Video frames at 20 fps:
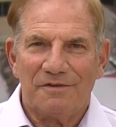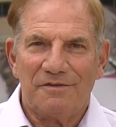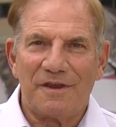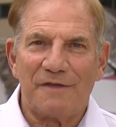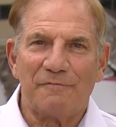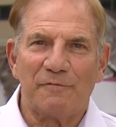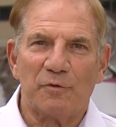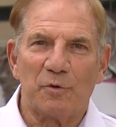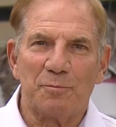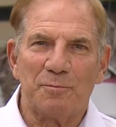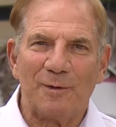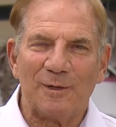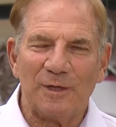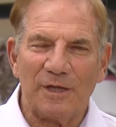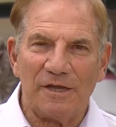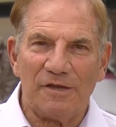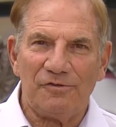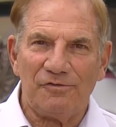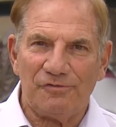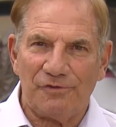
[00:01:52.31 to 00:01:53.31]
Denver
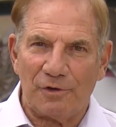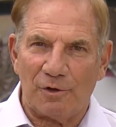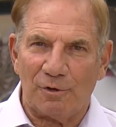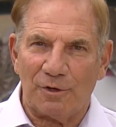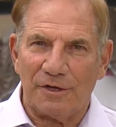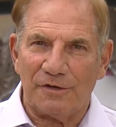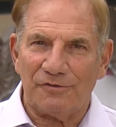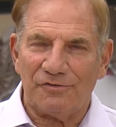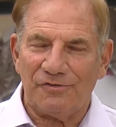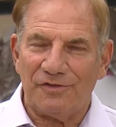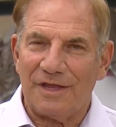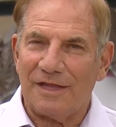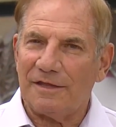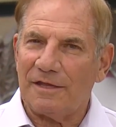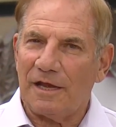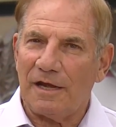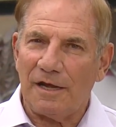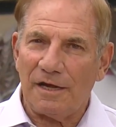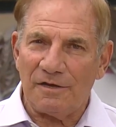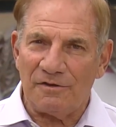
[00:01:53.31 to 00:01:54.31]
police told us that
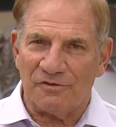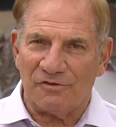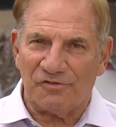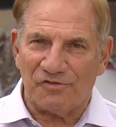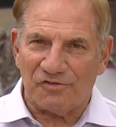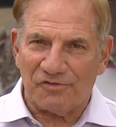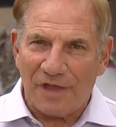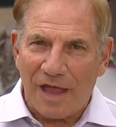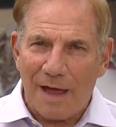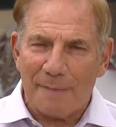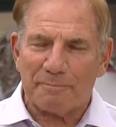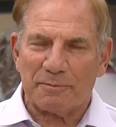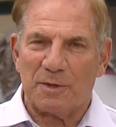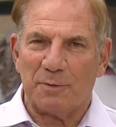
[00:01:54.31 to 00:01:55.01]
they didn't stop